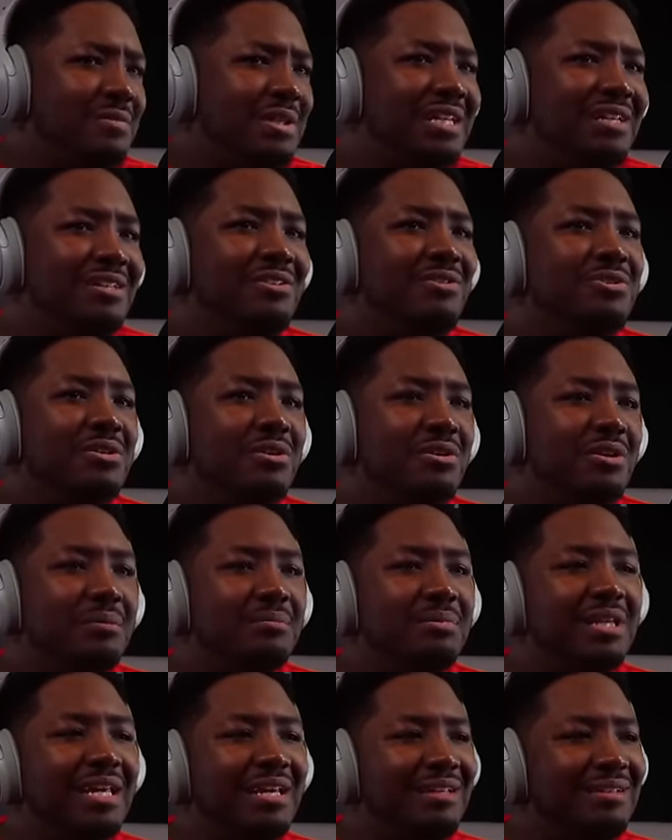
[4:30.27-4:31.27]
Man, you showed
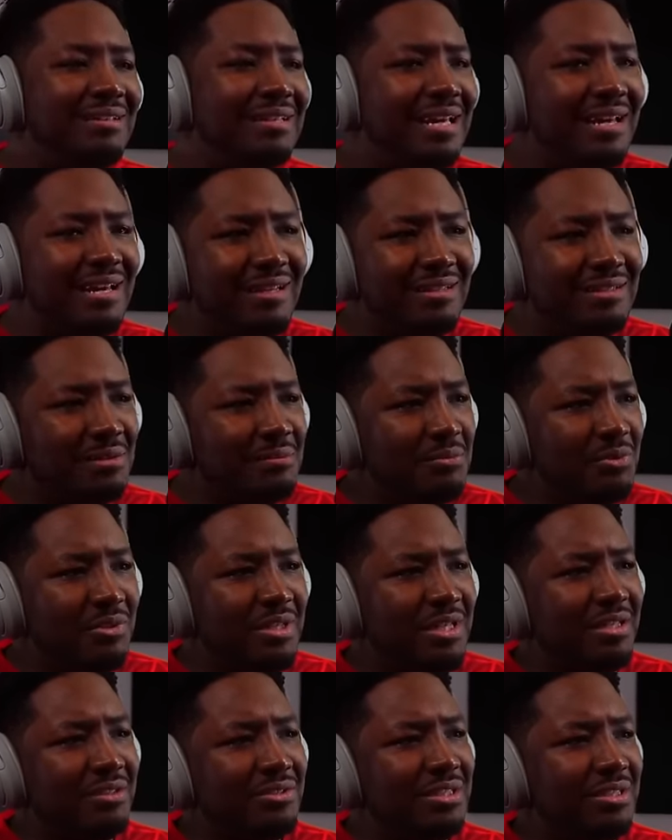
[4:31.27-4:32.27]
up late, Dad. Come on
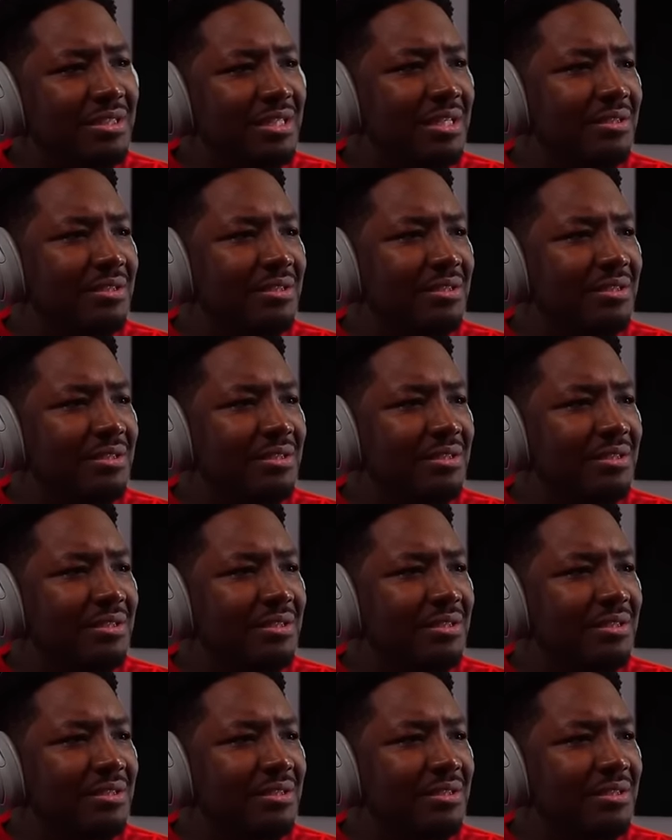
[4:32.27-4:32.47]
now, chill